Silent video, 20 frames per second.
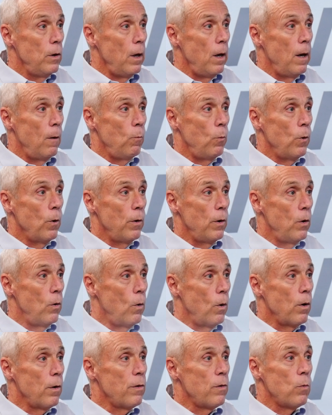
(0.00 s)
And we're
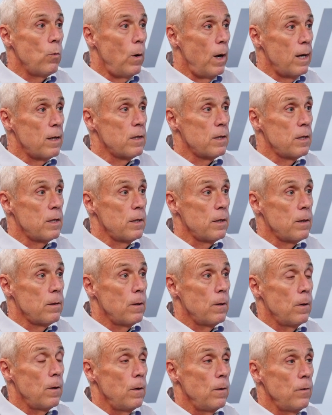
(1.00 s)
northwest.
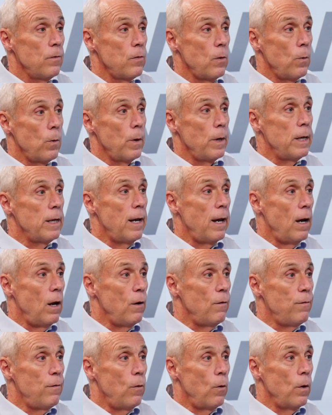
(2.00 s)
So we're in
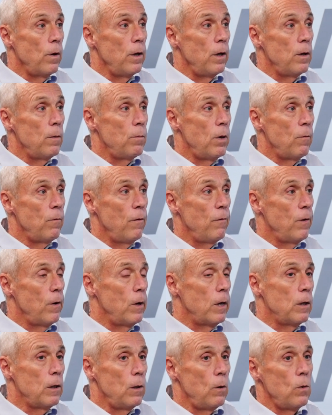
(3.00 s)
California, but we're
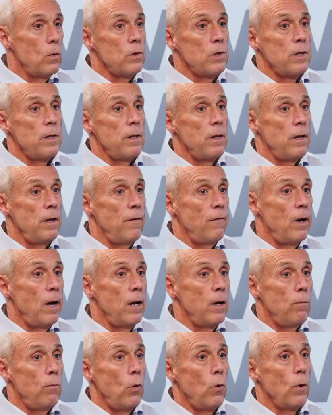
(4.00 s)
very close to the
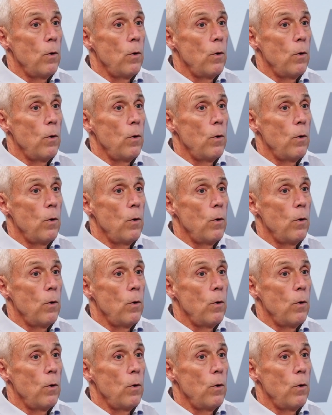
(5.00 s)
Nevada border.